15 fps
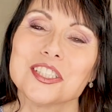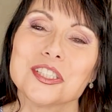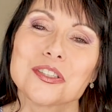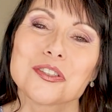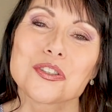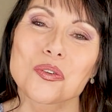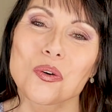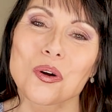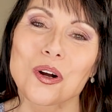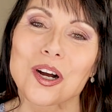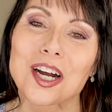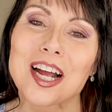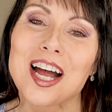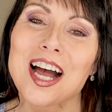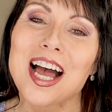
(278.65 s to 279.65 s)
in your
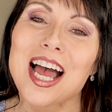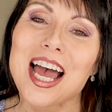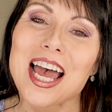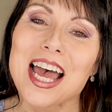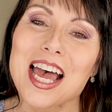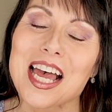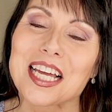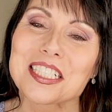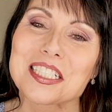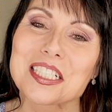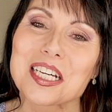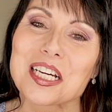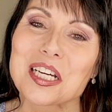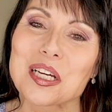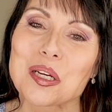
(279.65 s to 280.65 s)
drawer. And
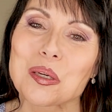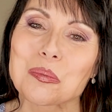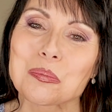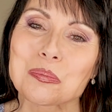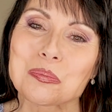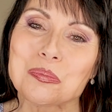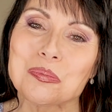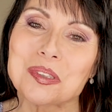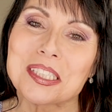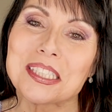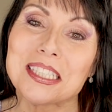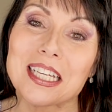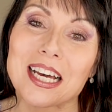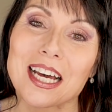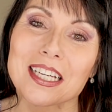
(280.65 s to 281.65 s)
um,
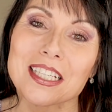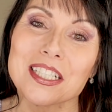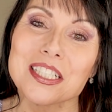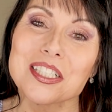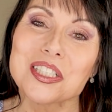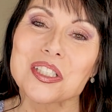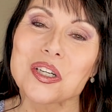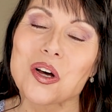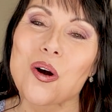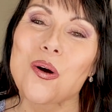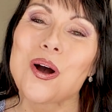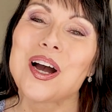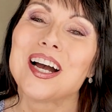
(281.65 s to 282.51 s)
yeah, so